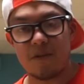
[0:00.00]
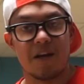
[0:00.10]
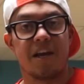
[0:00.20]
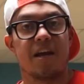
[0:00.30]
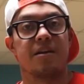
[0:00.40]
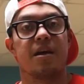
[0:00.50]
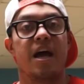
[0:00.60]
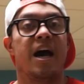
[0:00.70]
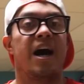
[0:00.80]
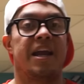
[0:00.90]
again,
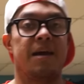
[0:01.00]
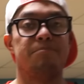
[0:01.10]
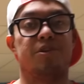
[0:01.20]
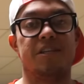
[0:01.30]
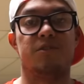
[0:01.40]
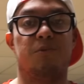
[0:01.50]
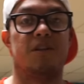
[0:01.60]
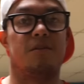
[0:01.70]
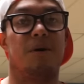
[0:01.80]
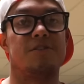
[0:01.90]
I am pleased
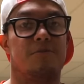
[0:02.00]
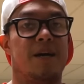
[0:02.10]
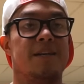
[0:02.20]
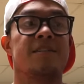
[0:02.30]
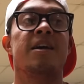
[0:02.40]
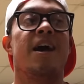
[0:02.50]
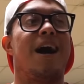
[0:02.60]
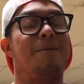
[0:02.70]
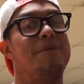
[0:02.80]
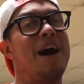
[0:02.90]
with the muscle mass.
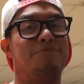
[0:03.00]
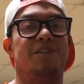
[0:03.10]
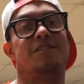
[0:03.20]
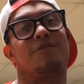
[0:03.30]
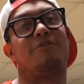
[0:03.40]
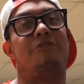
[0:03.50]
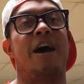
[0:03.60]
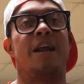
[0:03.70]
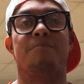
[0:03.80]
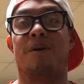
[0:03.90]
I'm not pleased with the
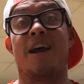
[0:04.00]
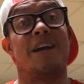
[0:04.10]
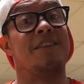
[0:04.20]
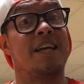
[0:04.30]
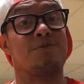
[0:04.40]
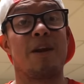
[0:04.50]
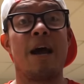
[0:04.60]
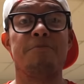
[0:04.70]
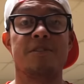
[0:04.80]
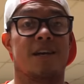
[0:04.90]
fat, but hey, that's what
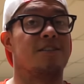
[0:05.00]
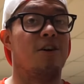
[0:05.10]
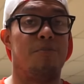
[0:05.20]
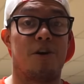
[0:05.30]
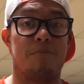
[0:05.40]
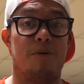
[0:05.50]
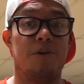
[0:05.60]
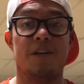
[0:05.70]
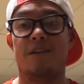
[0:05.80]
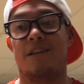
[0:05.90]
happens. That's all part of
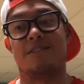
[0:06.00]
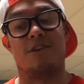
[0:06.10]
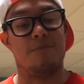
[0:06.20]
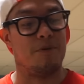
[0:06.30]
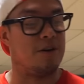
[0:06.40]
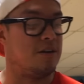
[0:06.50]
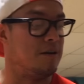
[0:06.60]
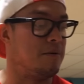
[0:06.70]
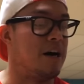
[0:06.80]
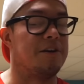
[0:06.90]
bulking, and it's all about
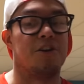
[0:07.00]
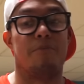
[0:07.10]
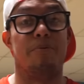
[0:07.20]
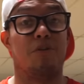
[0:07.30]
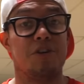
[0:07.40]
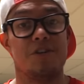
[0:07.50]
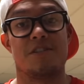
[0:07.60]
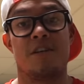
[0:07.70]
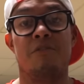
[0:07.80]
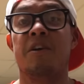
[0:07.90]
uh, you know, building
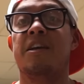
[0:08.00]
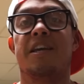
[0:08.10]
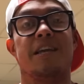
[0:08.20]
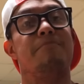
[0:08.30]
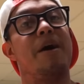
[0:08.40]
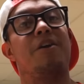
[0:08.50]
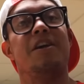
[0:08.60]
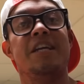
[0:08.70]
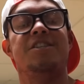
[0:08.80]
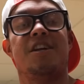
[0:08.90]
yourself, getting better
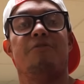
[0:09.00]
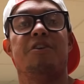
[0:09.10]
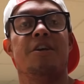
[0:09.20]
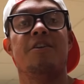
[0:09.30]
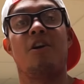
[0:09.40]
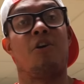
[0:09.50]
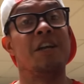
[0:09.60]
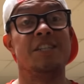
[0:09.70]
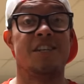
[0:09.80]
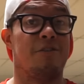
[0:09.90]
each and every year or
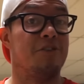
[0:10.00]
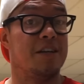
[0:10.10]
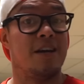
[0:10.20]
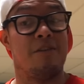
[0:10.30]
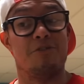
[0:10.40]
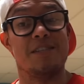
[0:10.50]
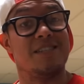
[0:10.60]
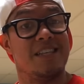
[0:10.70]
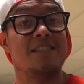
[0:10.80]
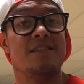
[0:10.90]
each and every every
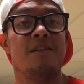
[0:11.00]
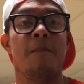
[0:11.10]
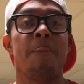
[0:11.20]
season.